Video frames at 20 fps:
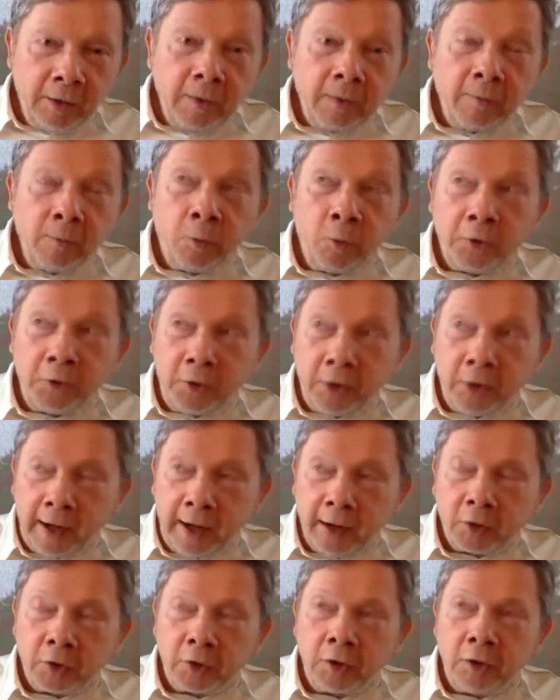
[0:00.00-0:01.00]
what you're
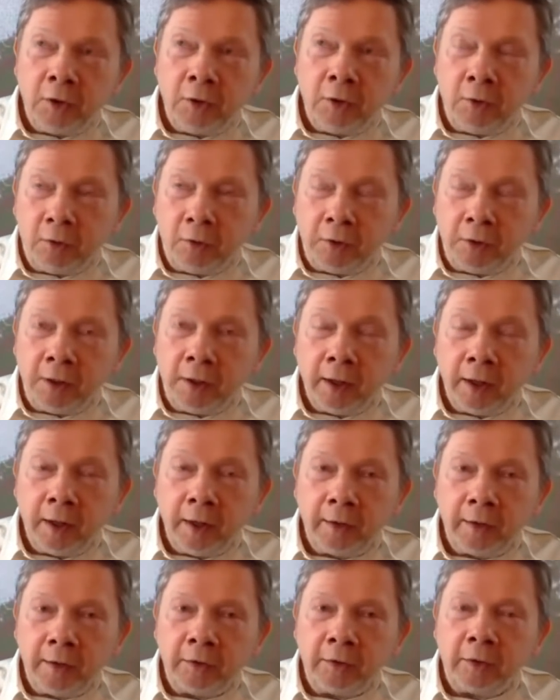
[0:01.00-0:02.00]
actually looking
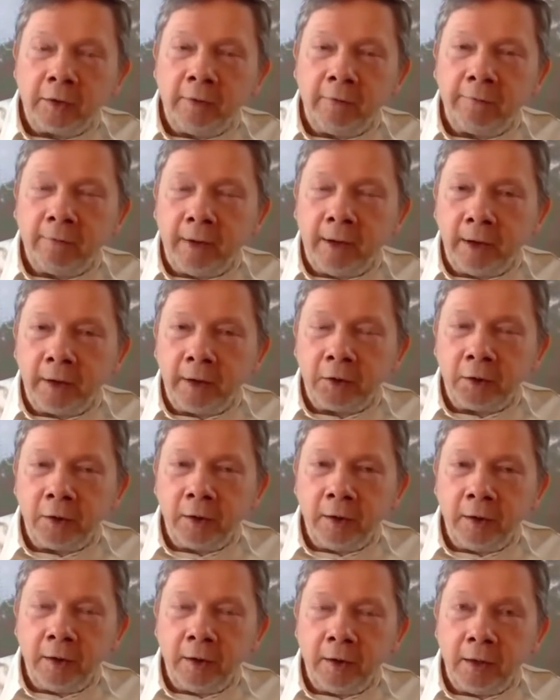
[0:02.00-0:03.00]
at is a
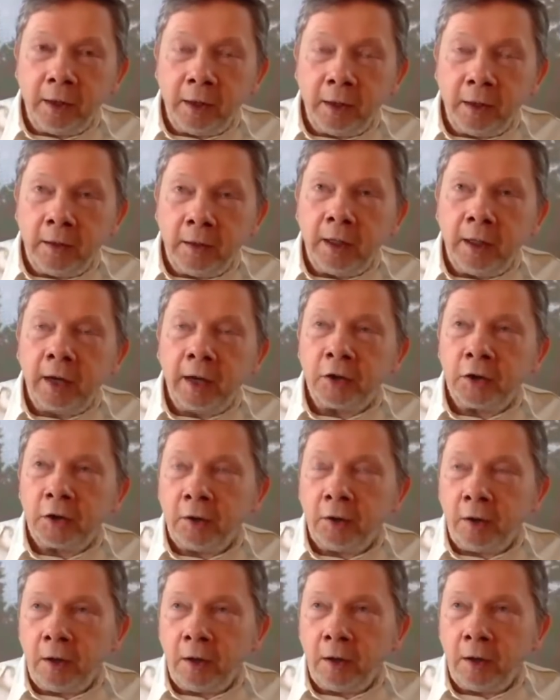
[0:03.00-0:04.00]
reflection in the
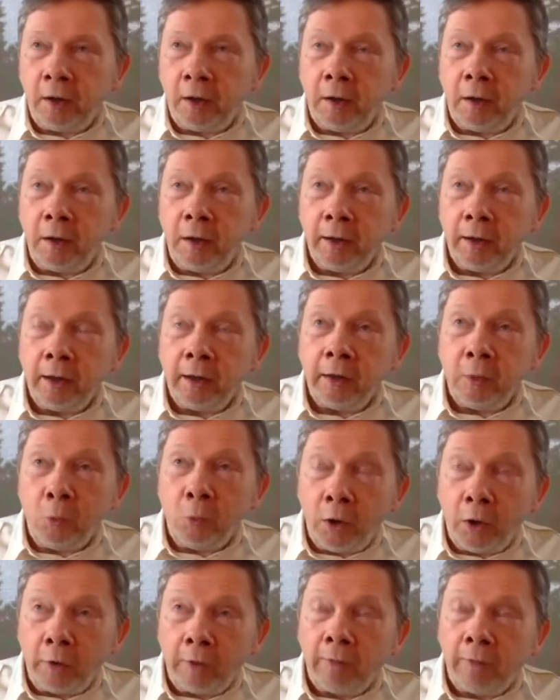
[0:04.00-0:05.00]
external, in the
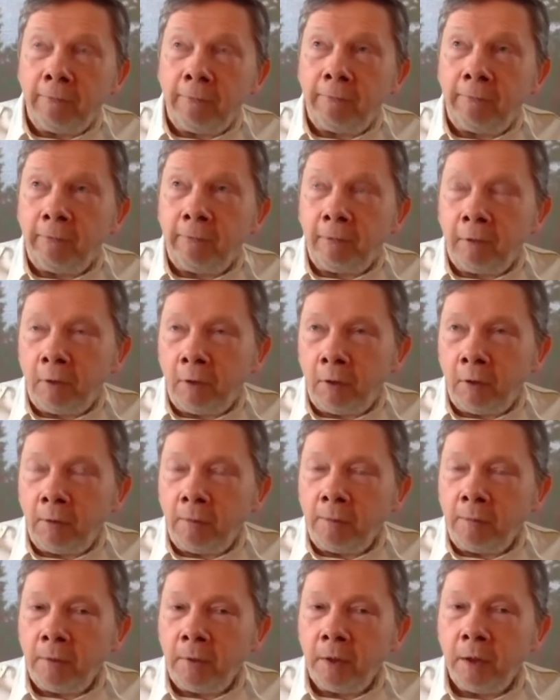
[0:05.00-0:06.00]
world of
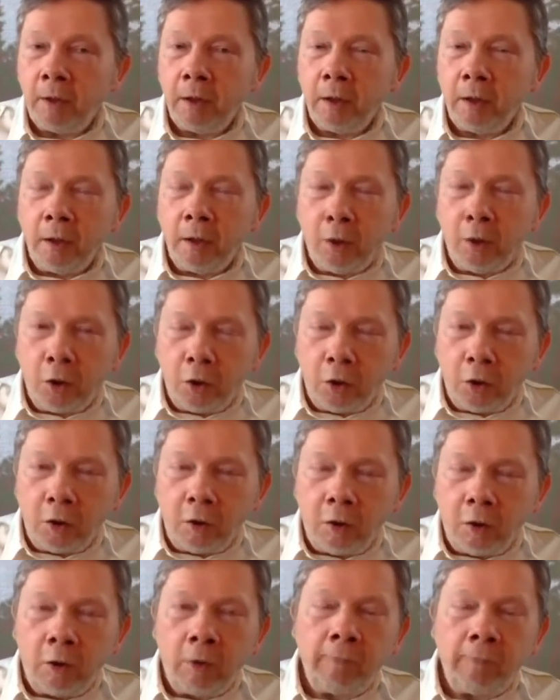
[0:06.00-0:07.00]
form,
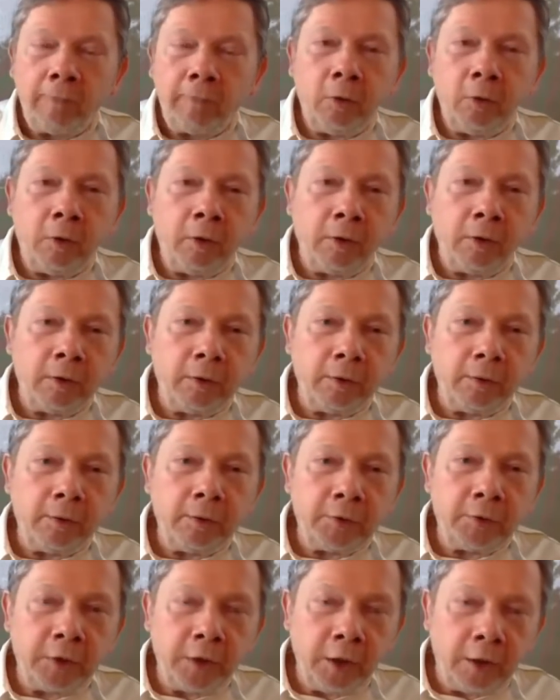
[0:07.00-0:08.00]
of your
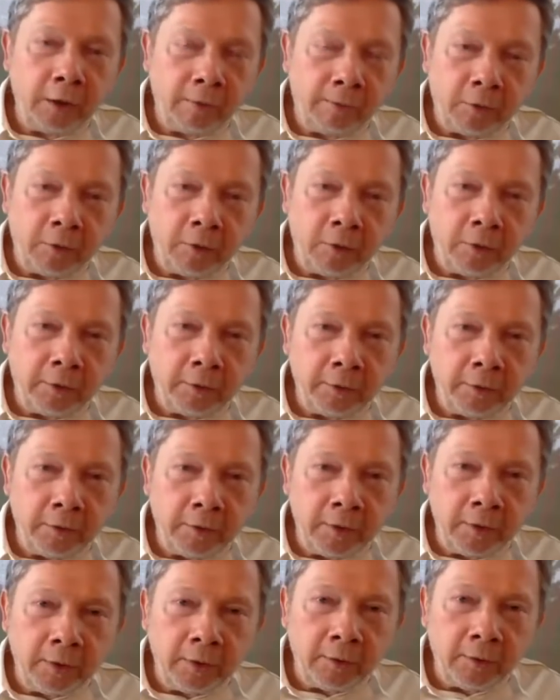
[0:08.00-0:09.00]
state of
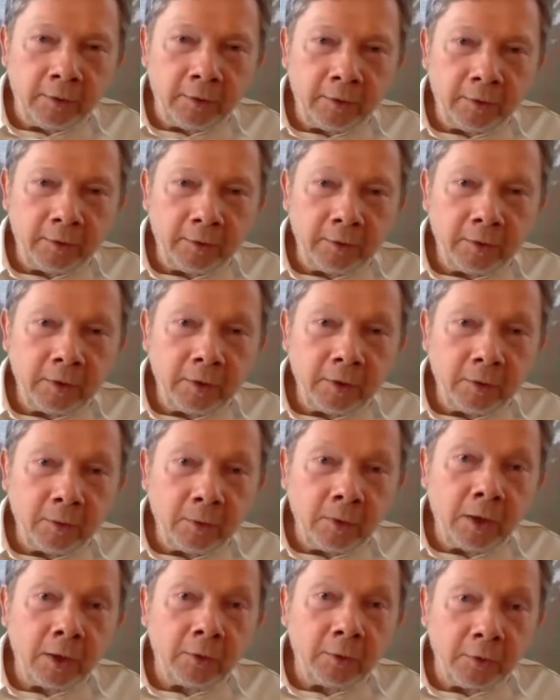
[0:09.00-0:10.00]
consciousness,
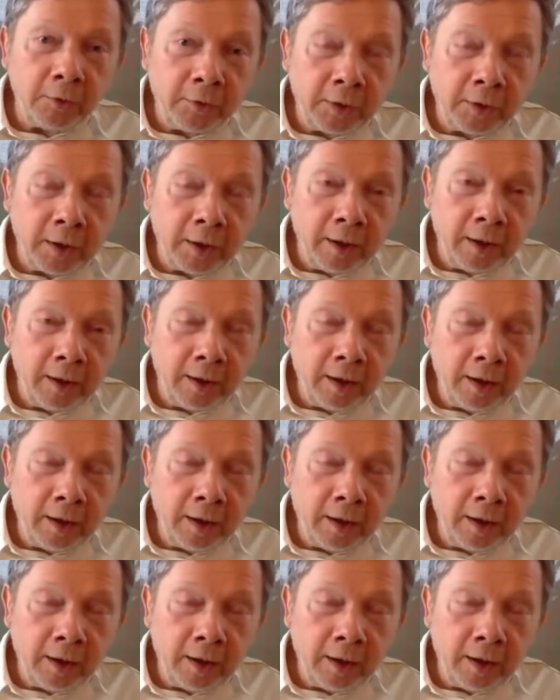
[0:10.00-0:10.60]
one could say.